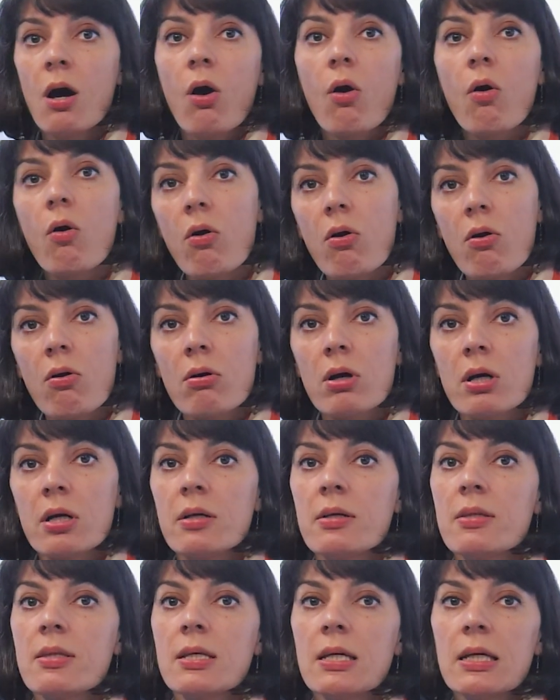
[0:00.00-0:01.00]
or
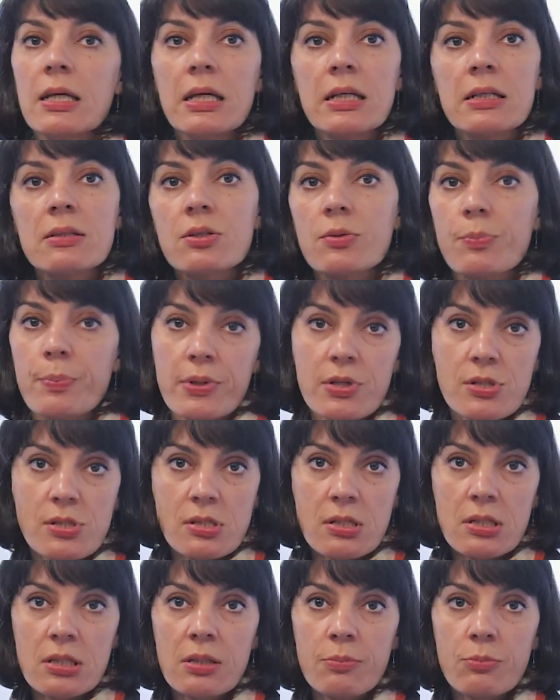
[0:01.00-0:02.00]
the
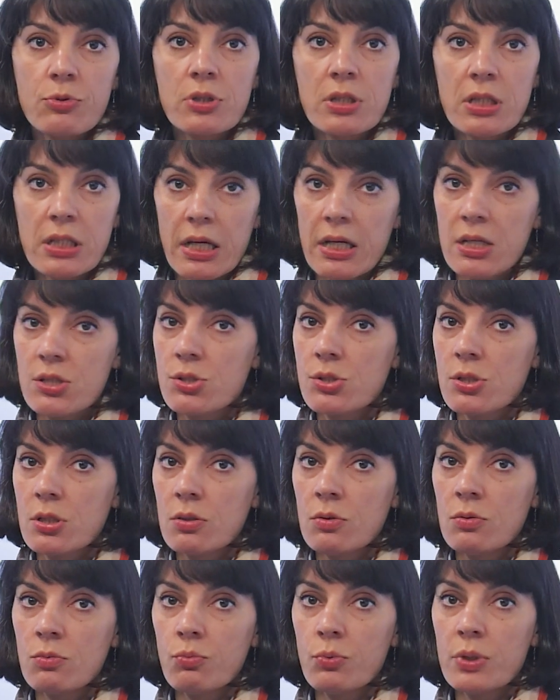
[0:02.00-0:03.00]
interpersonal
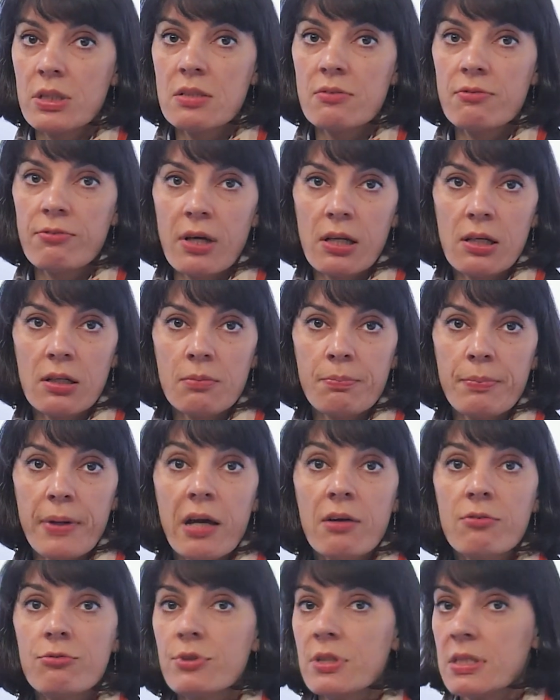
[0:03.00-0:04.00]
communication we develop
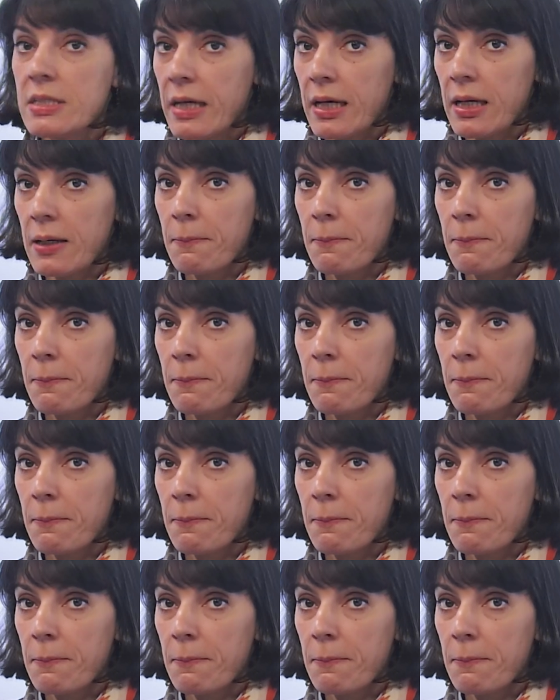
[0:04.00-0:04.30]
every day.